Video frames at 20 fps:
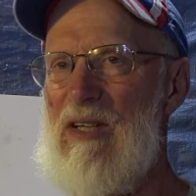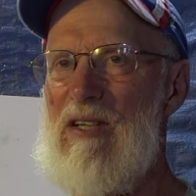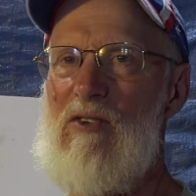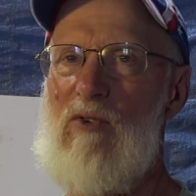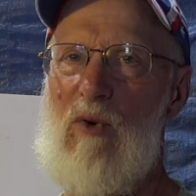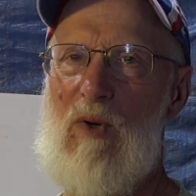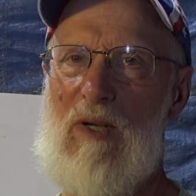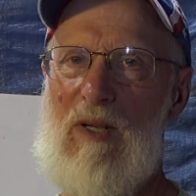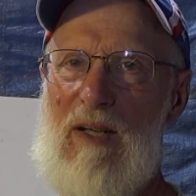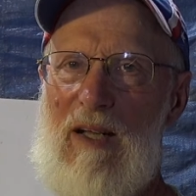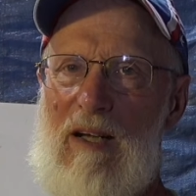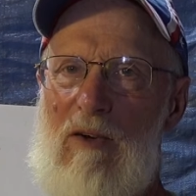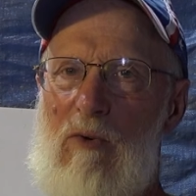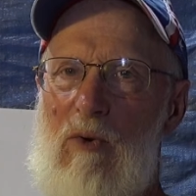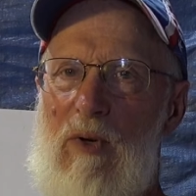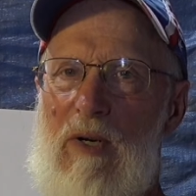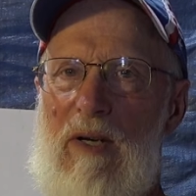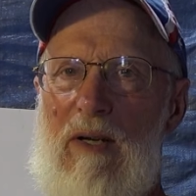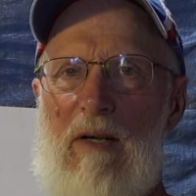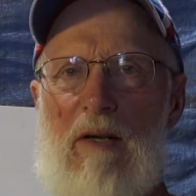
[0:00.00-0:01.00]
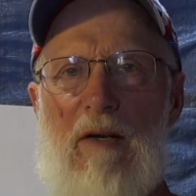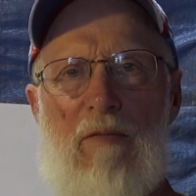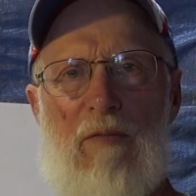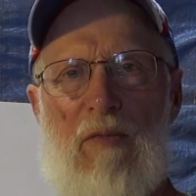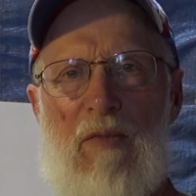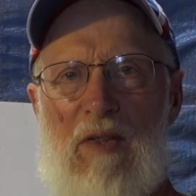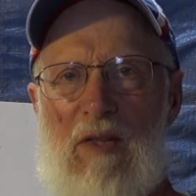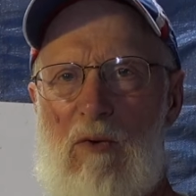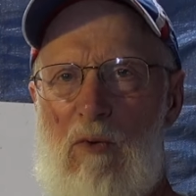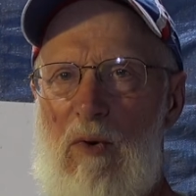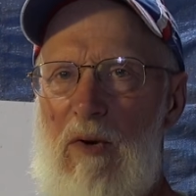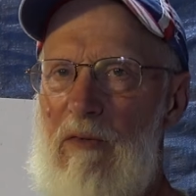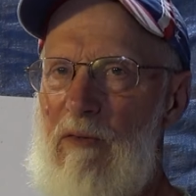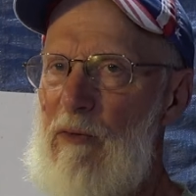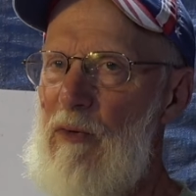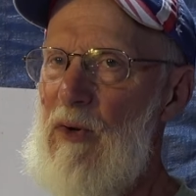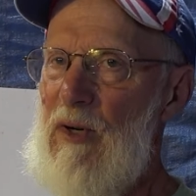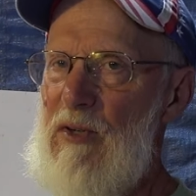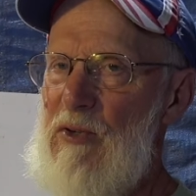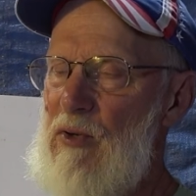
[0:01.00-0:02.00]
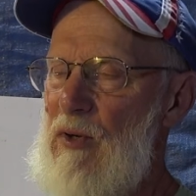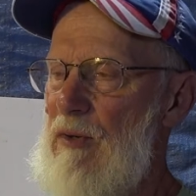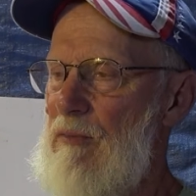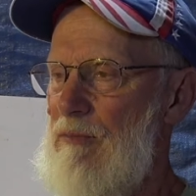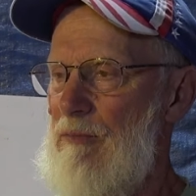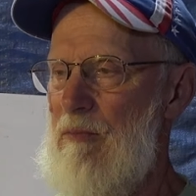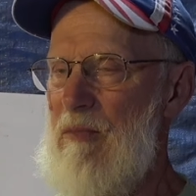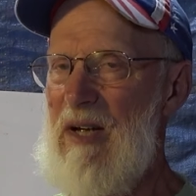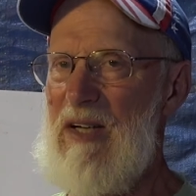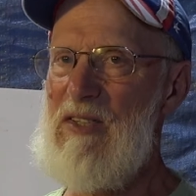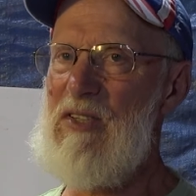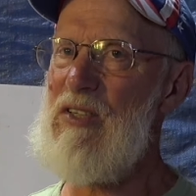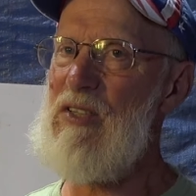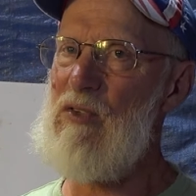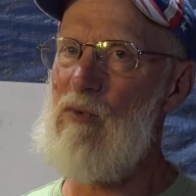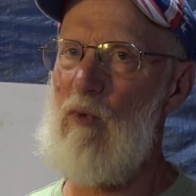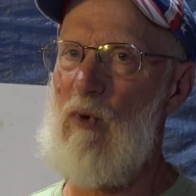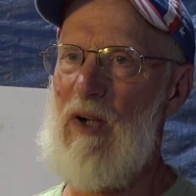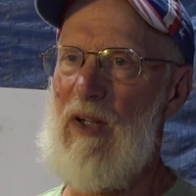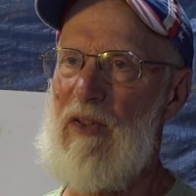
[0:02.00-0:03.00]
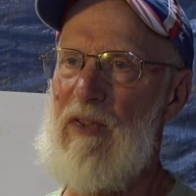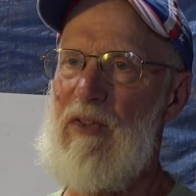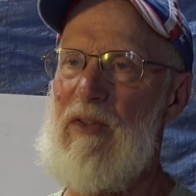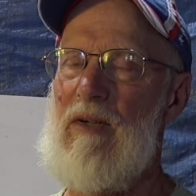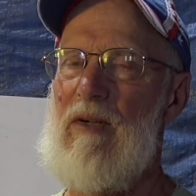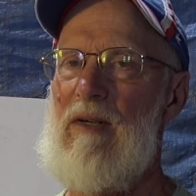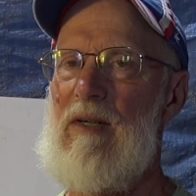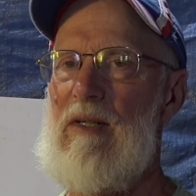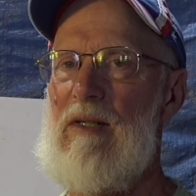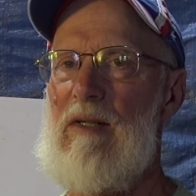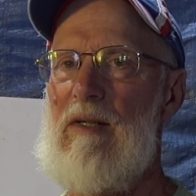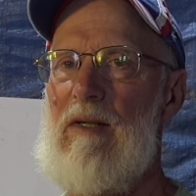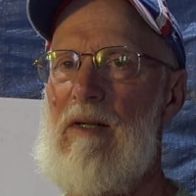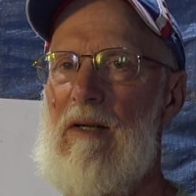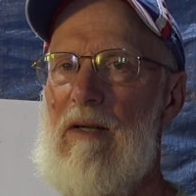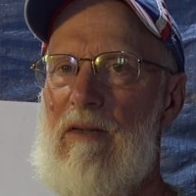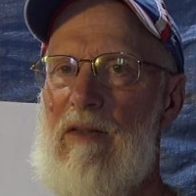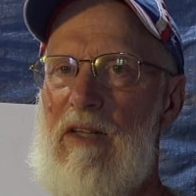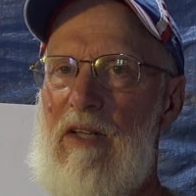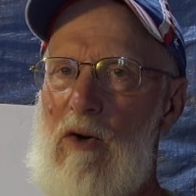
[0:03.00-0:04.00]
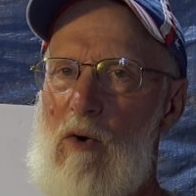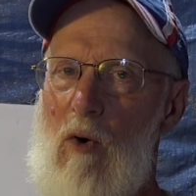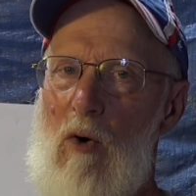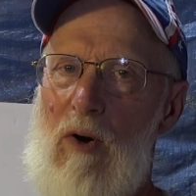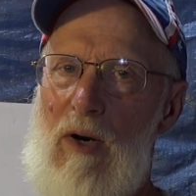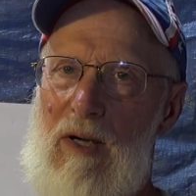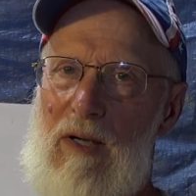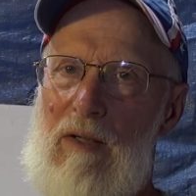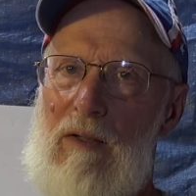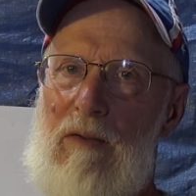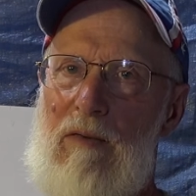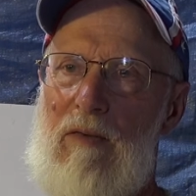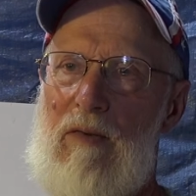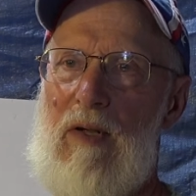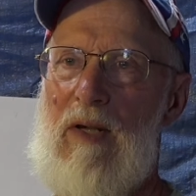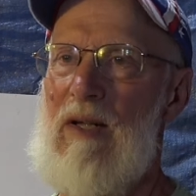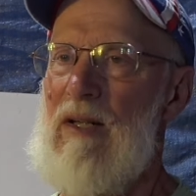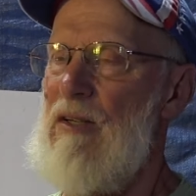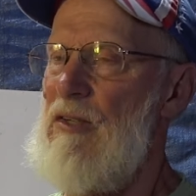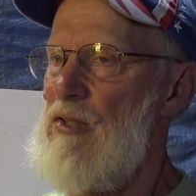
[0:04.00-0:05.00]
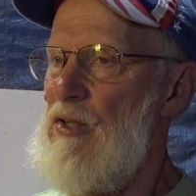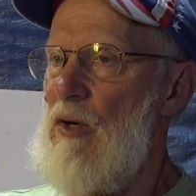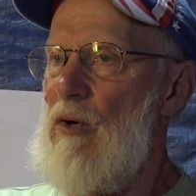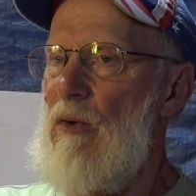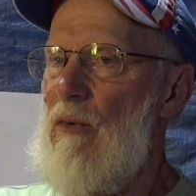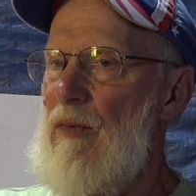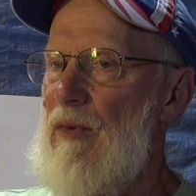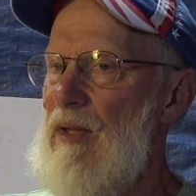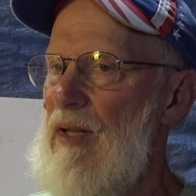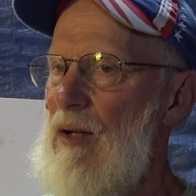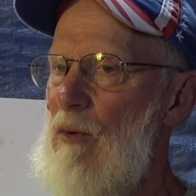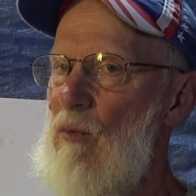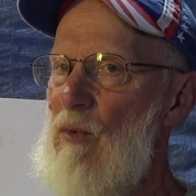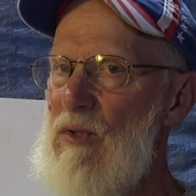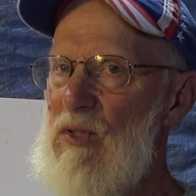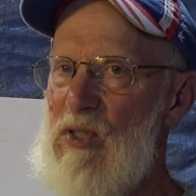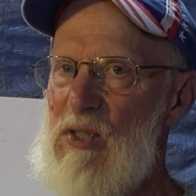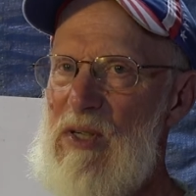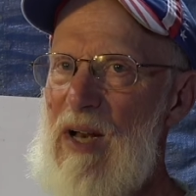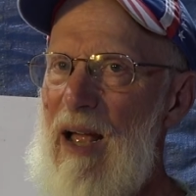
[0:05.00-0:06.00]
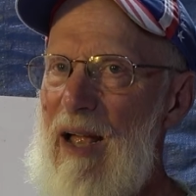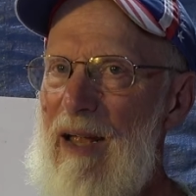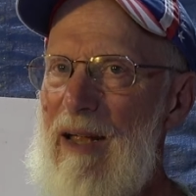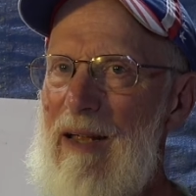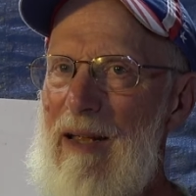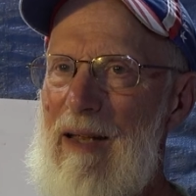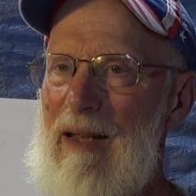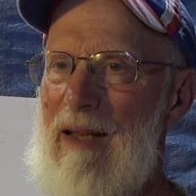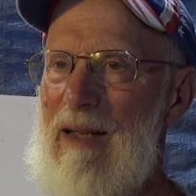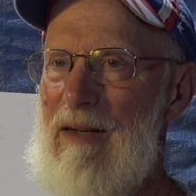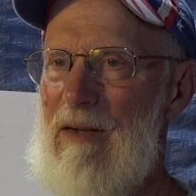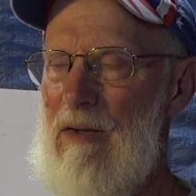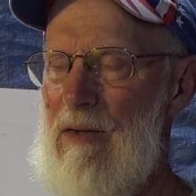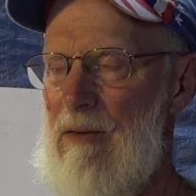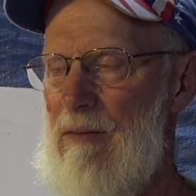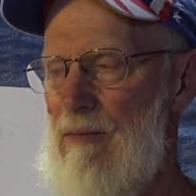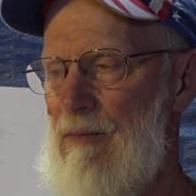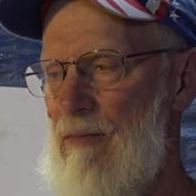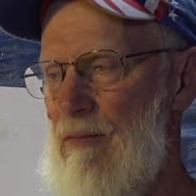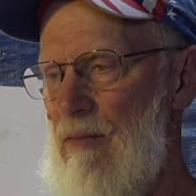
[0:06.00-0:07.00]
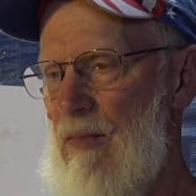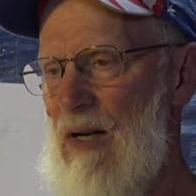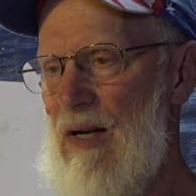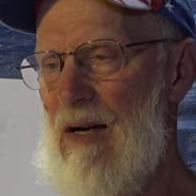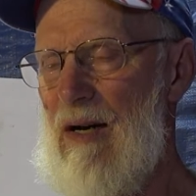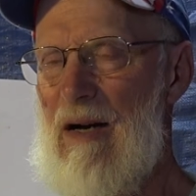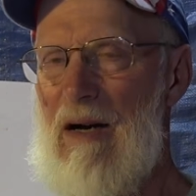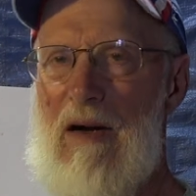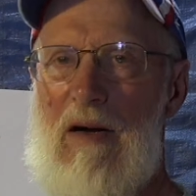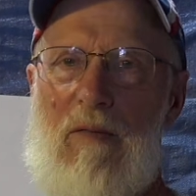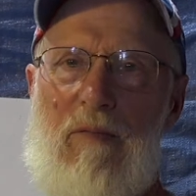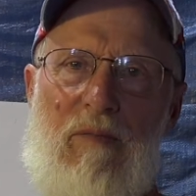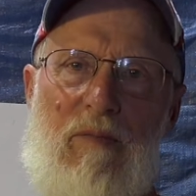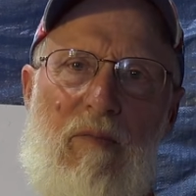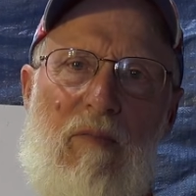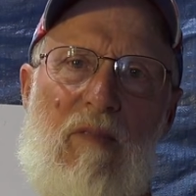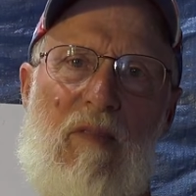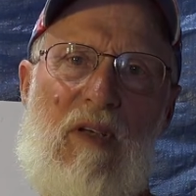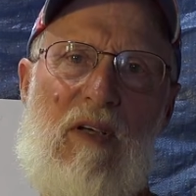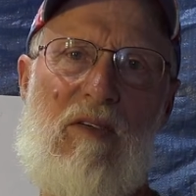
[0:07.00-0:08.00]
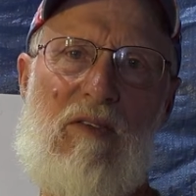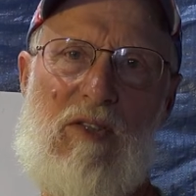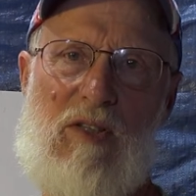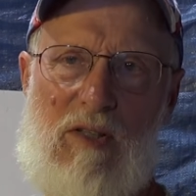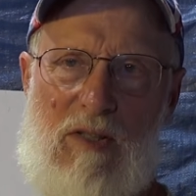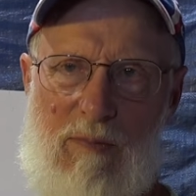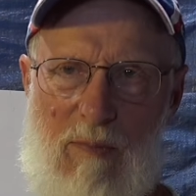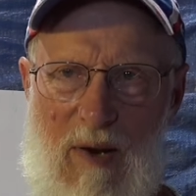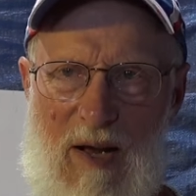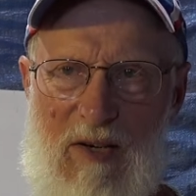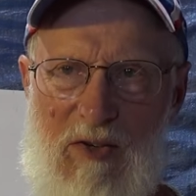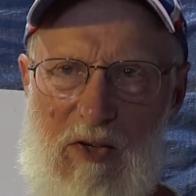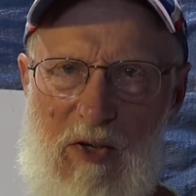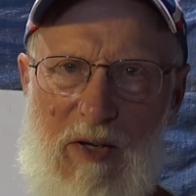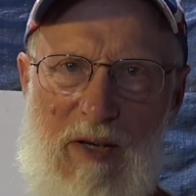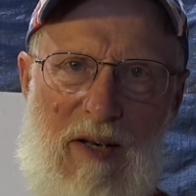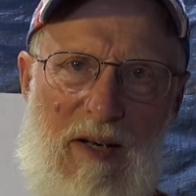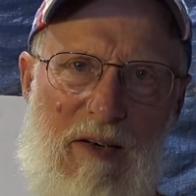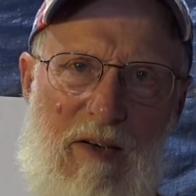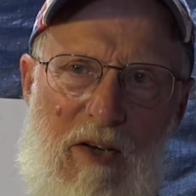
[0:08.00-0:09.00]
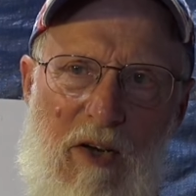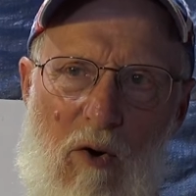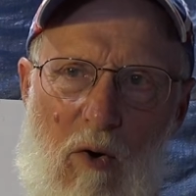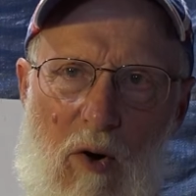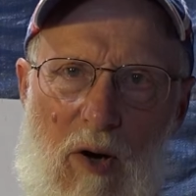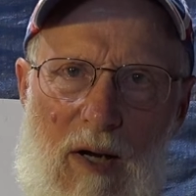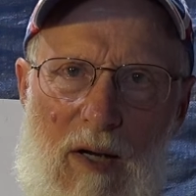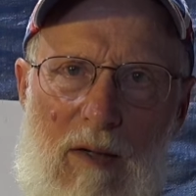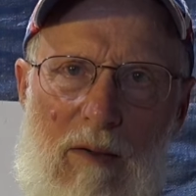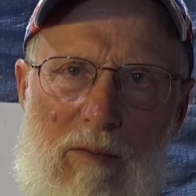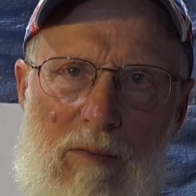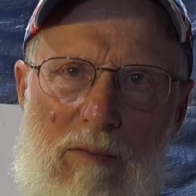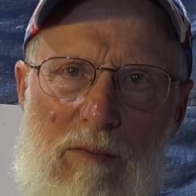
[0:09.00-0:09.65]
into a liquid, the refrigerant mixes with the oil, so it will stay in uh, suspension in the oil.